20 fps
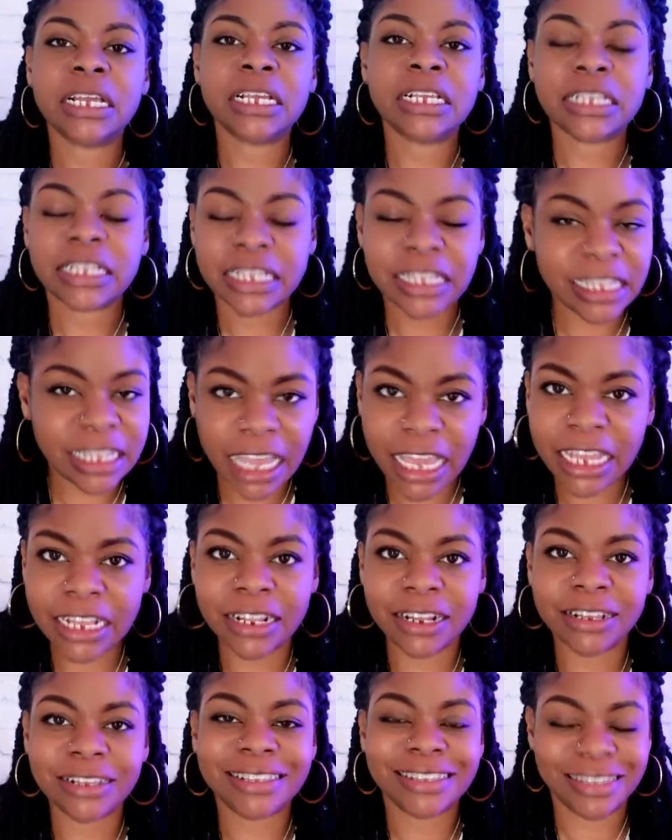sit
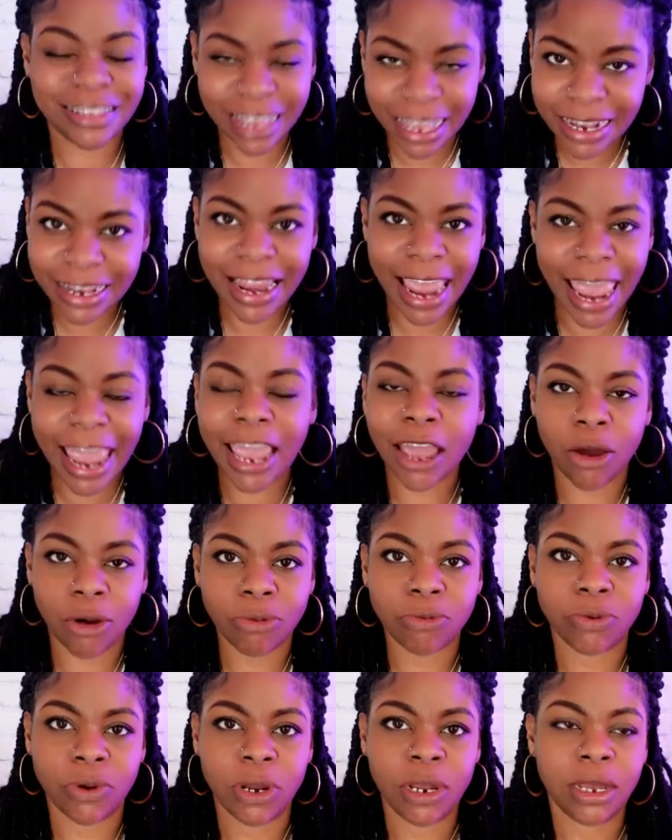sit down
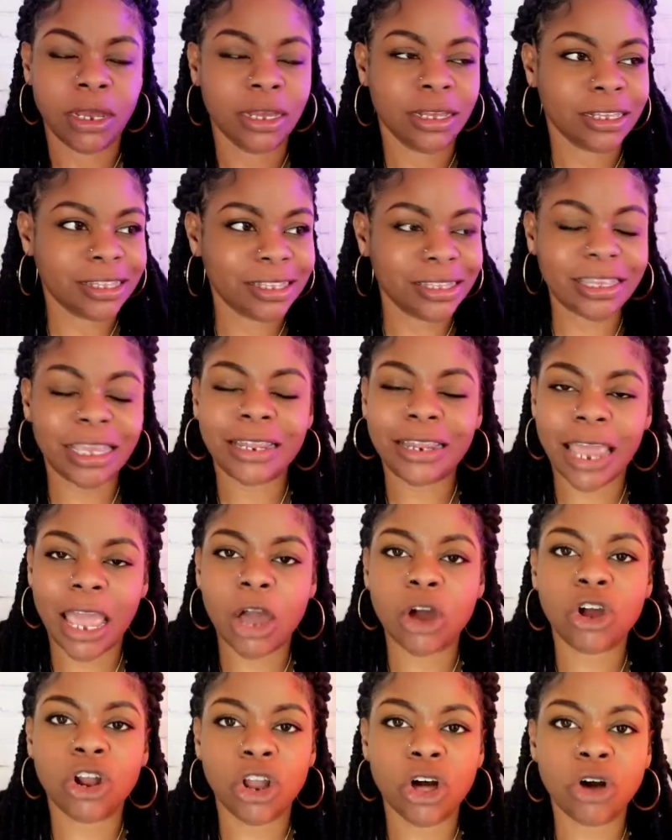sit
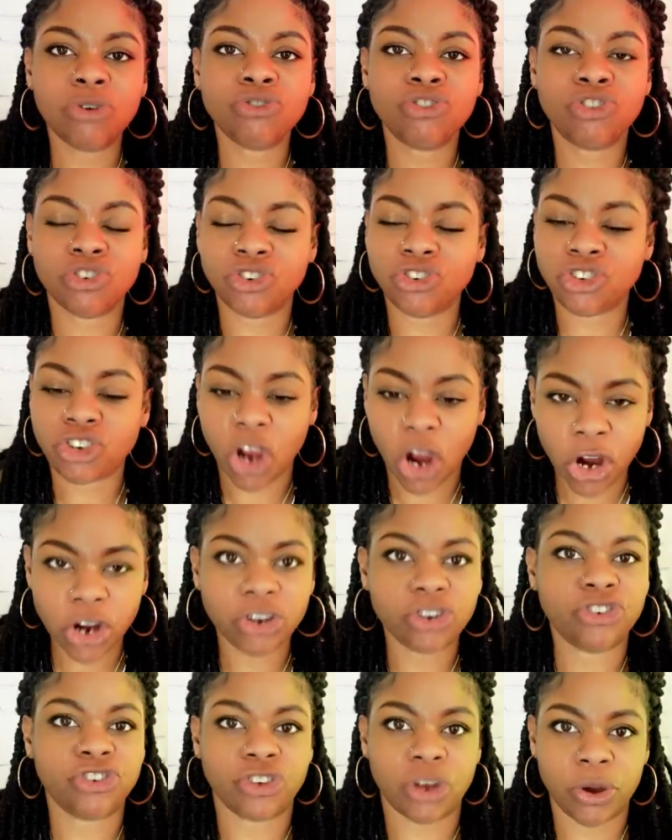down, close your
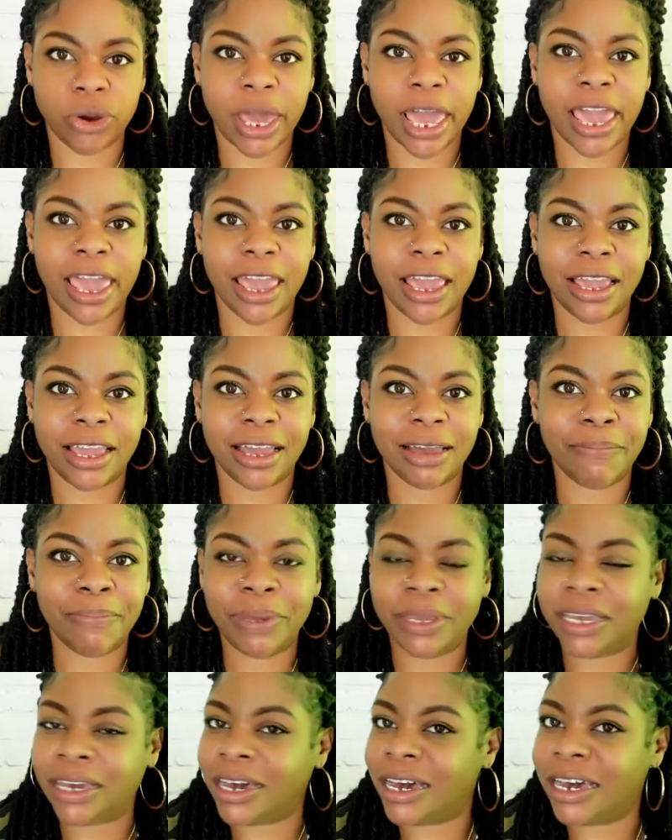church, okay?
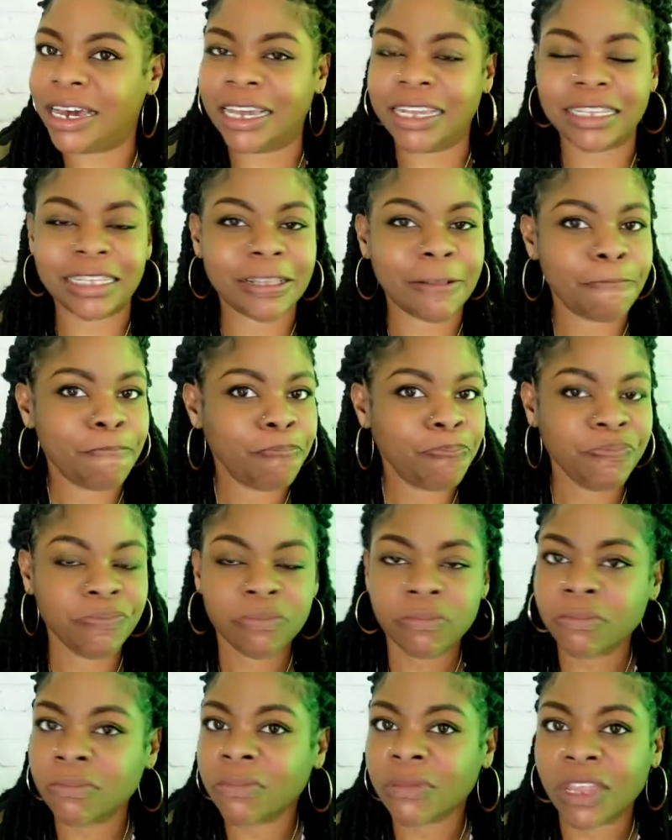Because
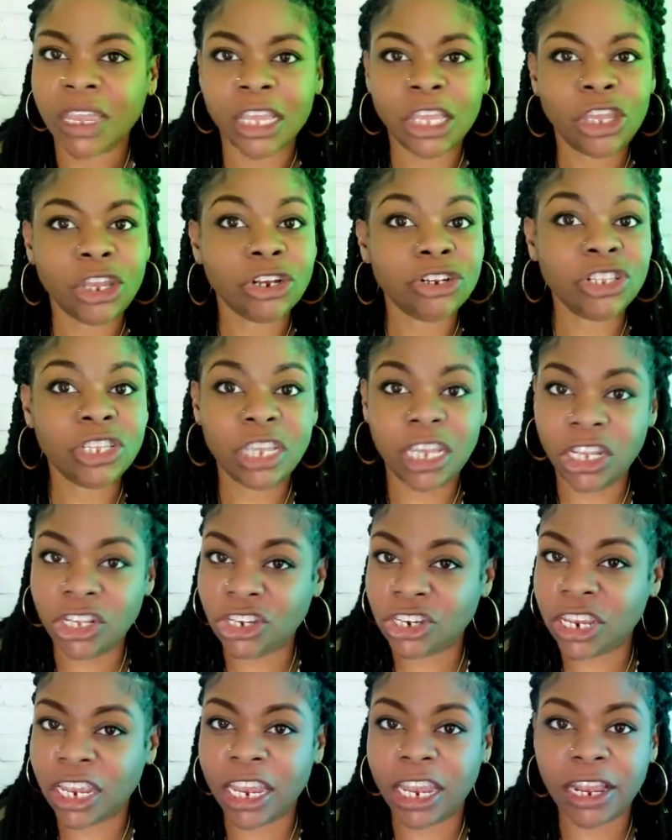you're
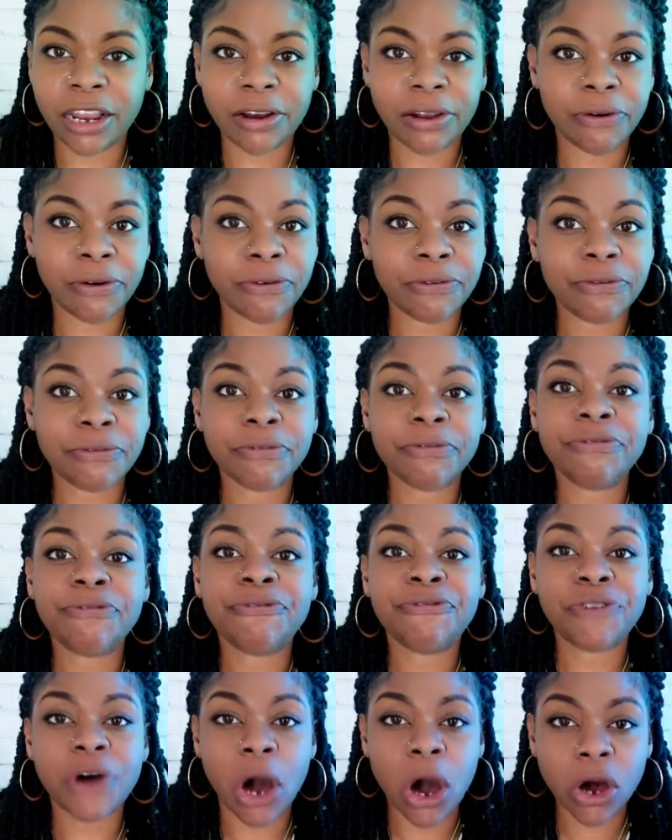teaching
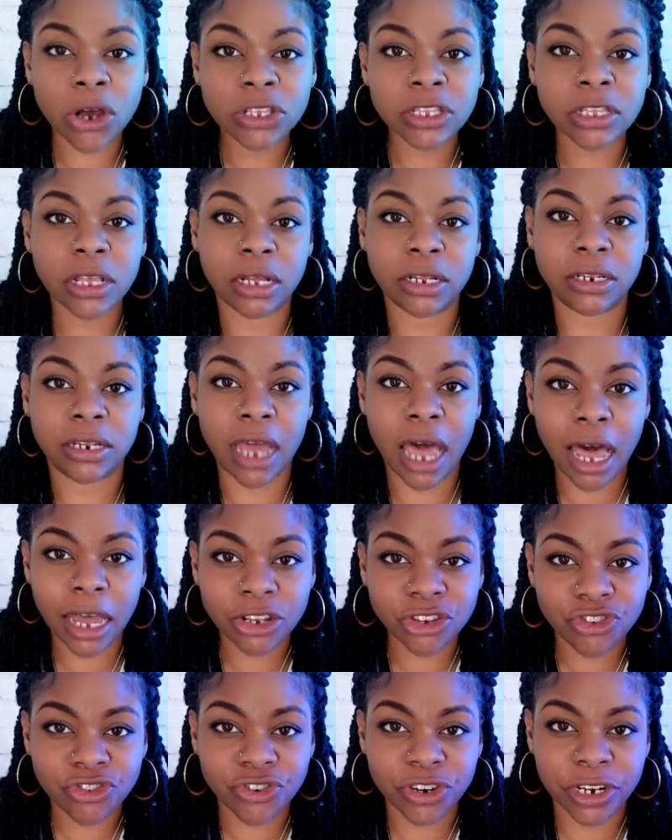false
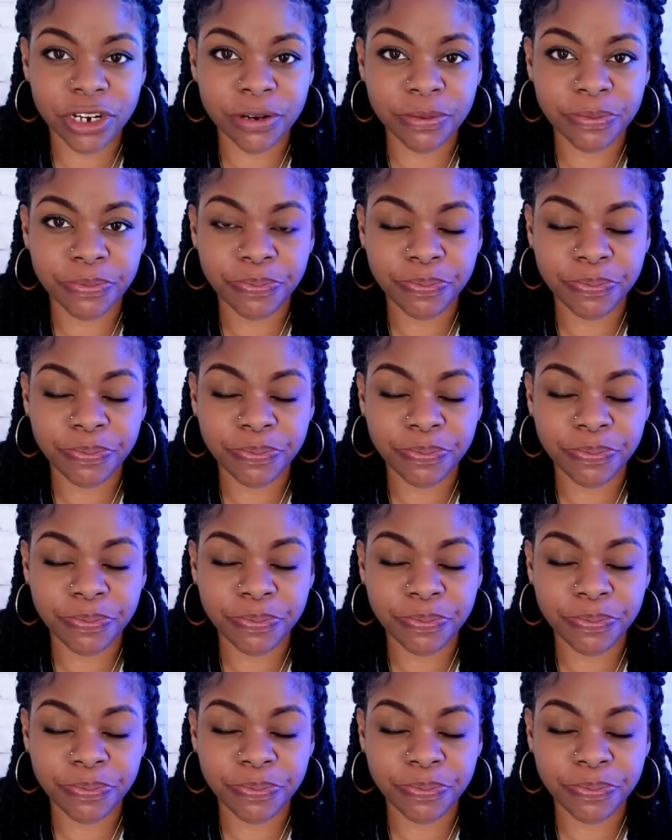doctrine.